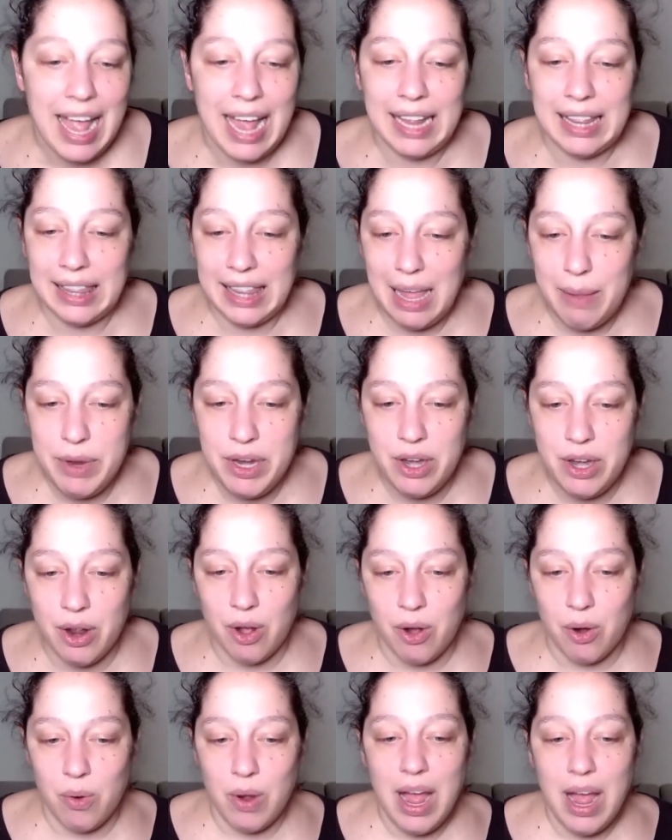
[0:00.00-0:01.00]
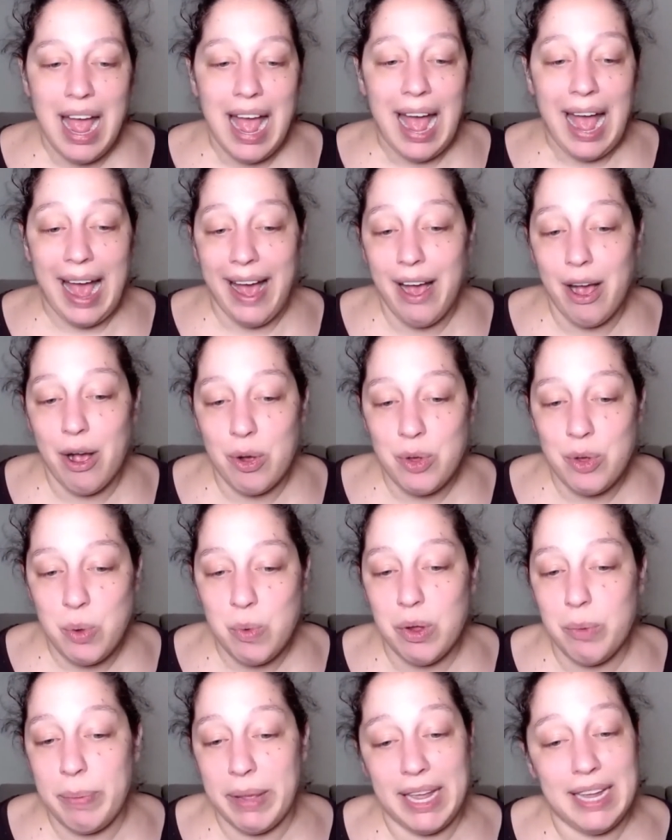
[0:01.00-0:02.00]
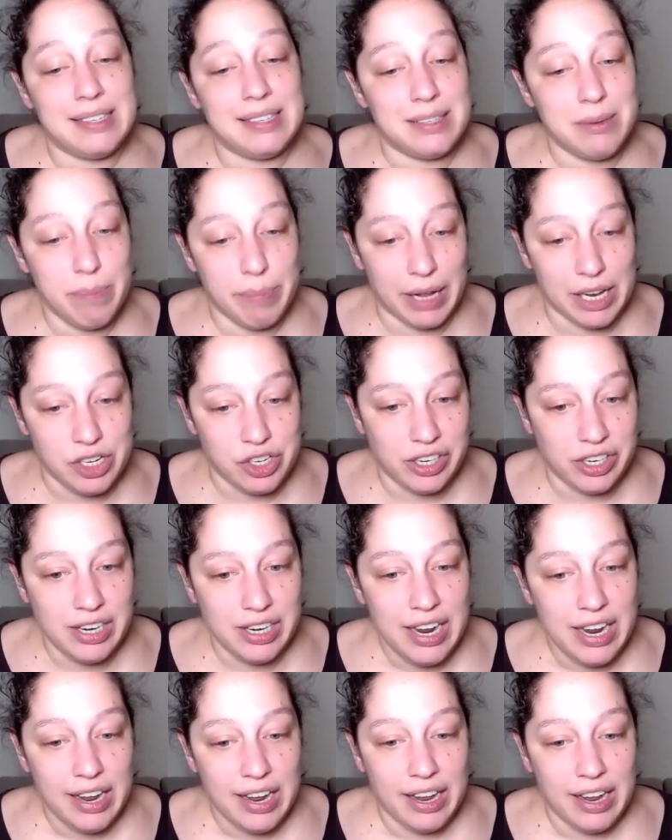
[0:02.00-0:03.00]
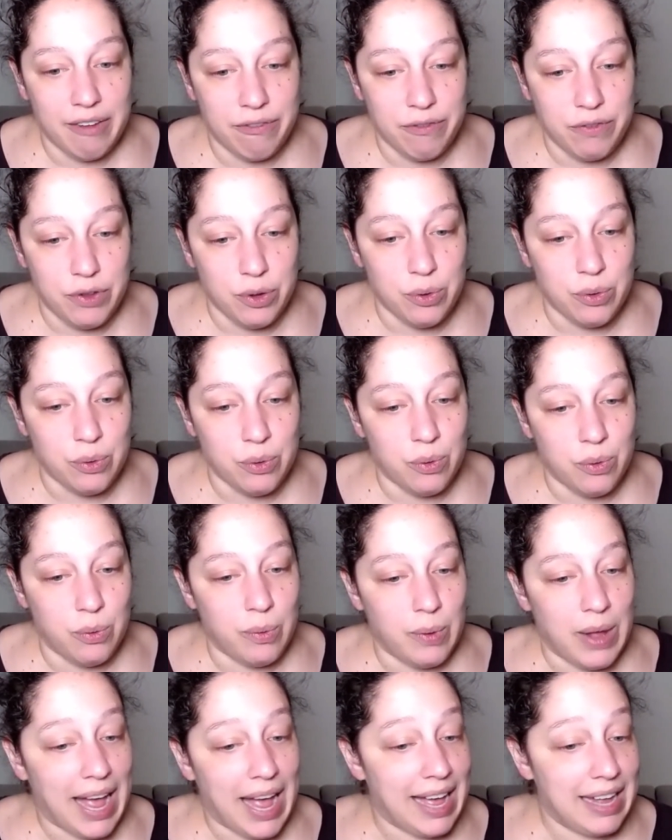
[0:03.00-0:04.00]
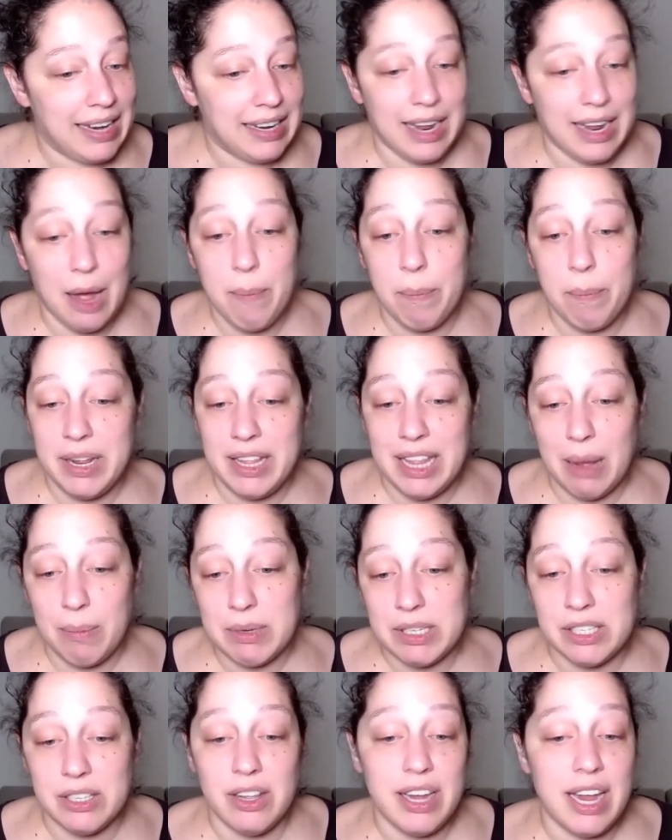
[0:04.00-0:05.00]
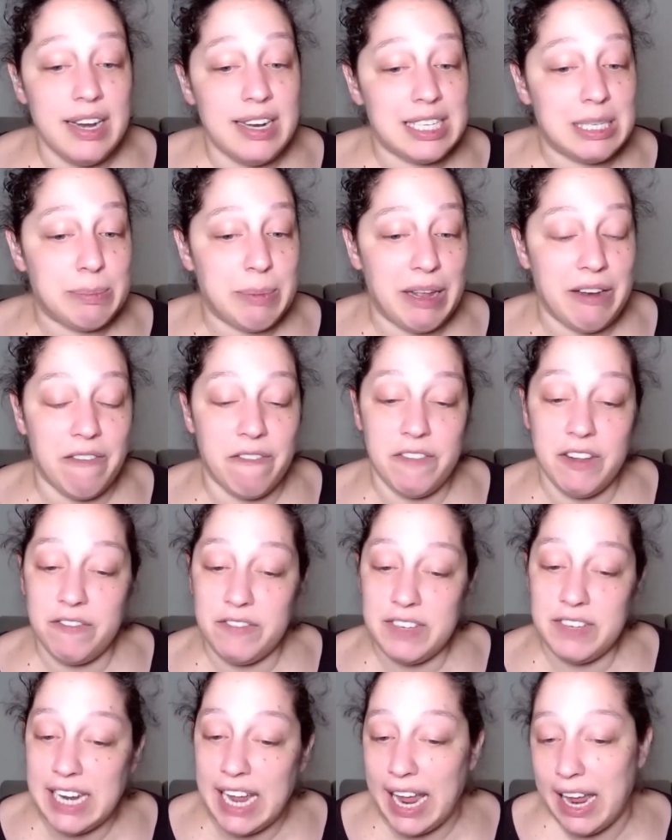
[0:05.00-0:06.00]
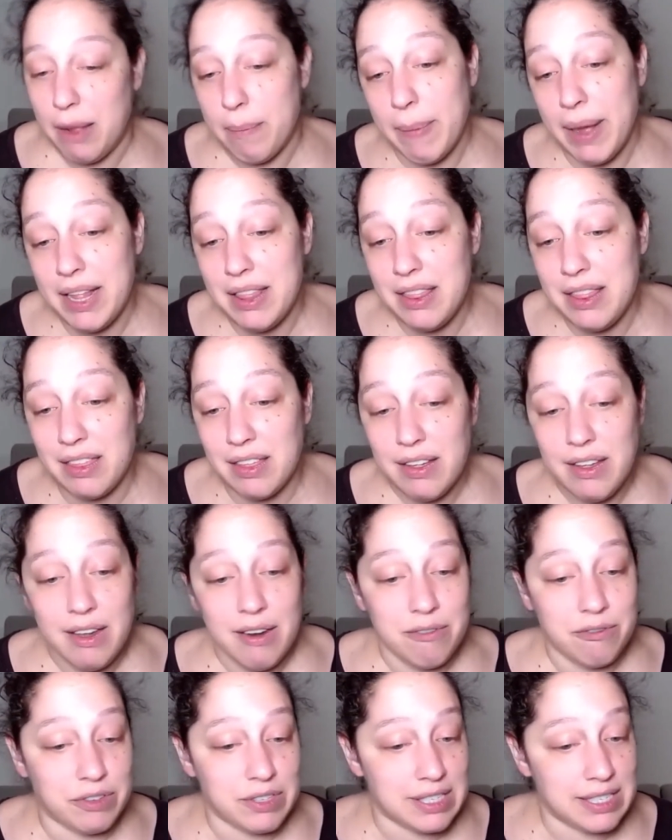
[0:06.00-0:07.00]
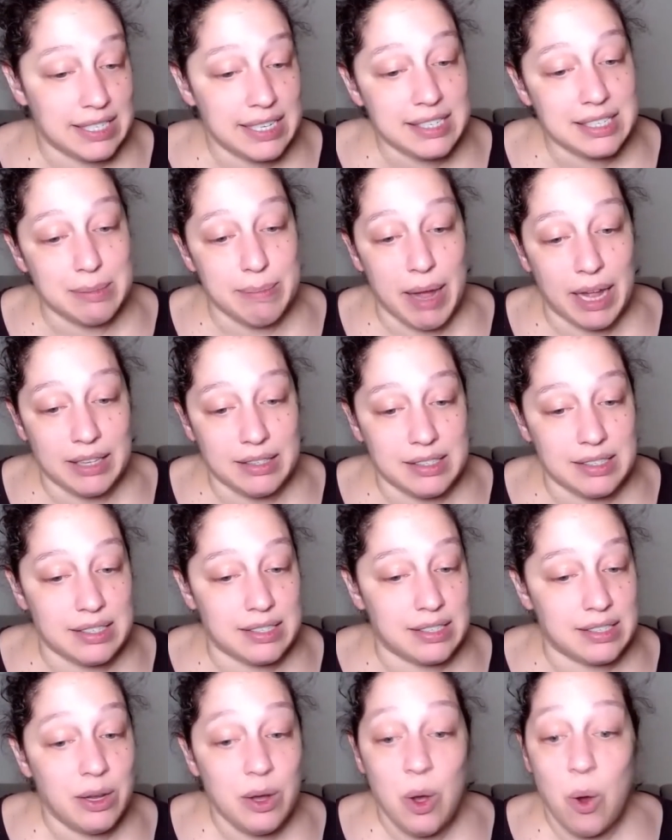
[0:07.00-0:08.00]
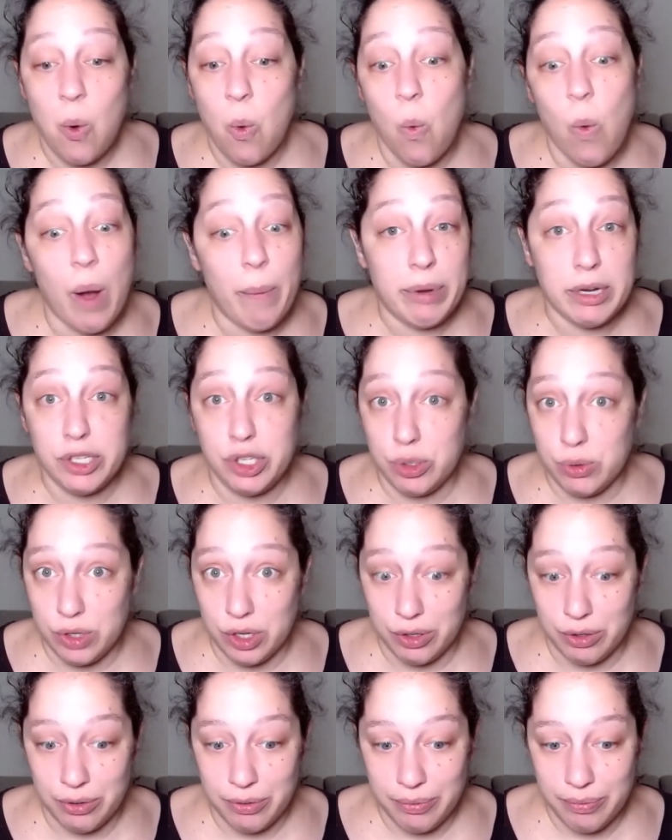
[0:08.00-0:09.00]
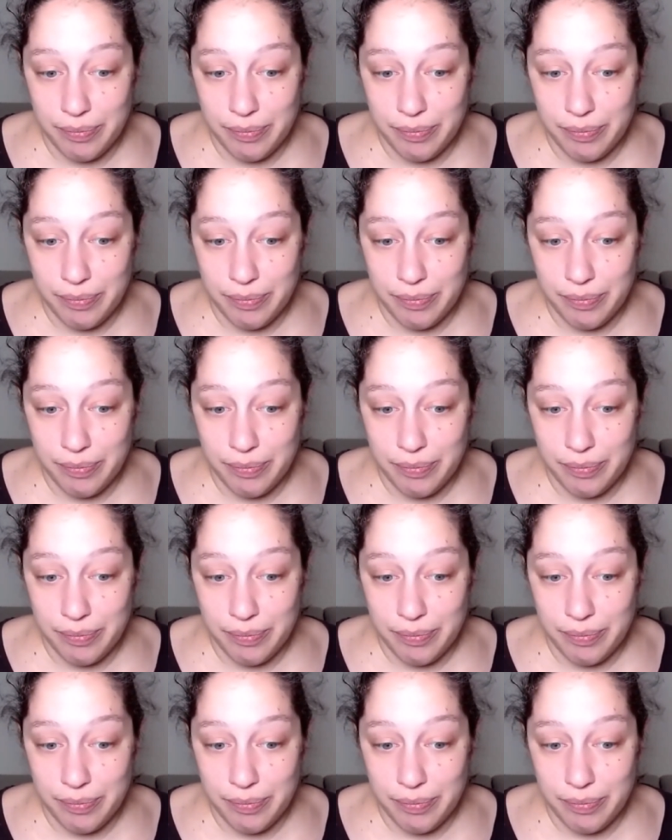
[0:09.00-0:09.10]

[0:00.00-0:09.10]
And let me know how you would pace a budget if you had a company that was looking to spend fifty K a month for six months. What would you do?